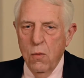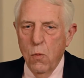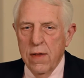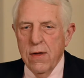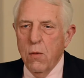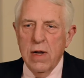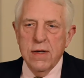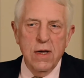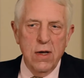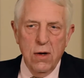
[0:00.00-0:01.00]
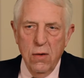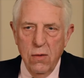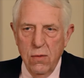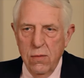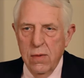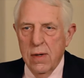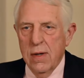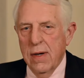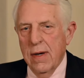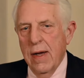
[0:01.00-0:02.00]
where they wanted to go.
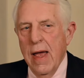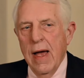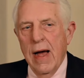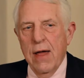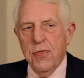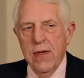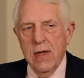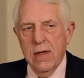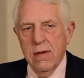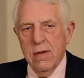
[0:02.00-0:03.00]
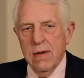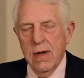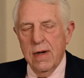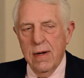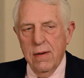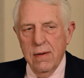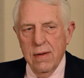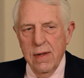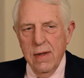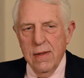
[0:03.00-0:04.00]
I think the
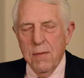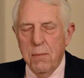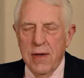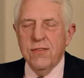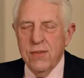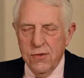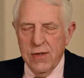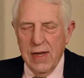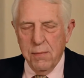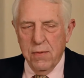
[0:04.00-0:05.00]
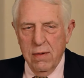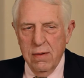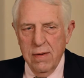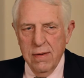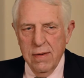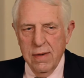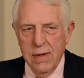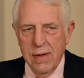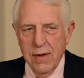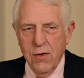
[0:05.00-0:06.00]
best example,
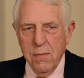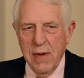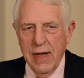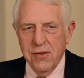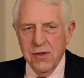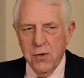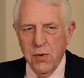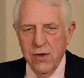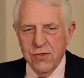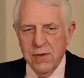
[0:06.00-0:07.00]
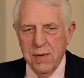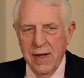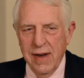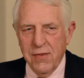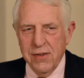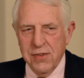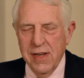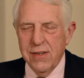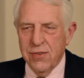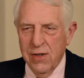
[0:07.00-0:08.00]
going back to your question about have I
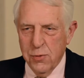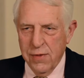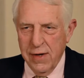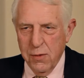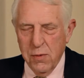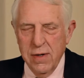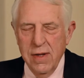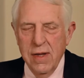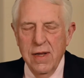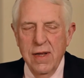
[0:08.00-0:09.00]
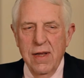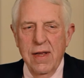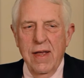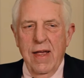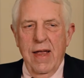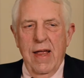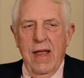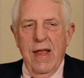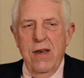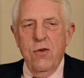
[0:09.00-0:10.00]
stayed in touch with anyone,
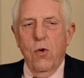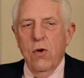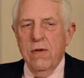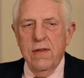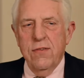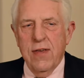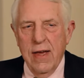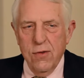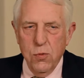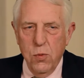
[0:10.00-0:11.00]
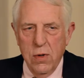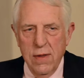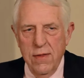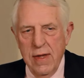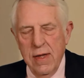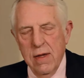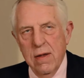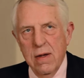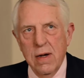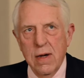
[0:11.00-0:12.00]
New Orleans has one of the
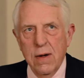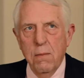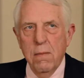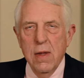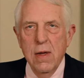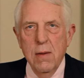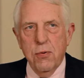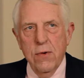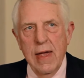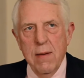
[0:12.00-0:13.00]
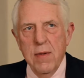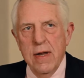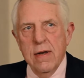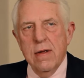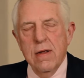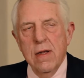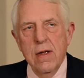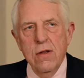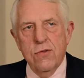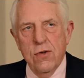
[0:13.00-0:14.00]
preeminent
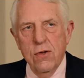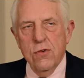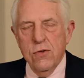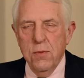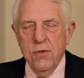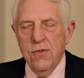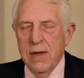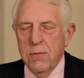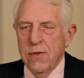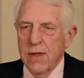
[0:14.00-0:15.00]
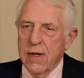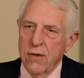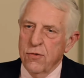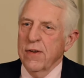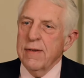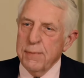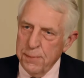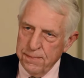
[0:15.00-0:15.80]
children's museums in the country.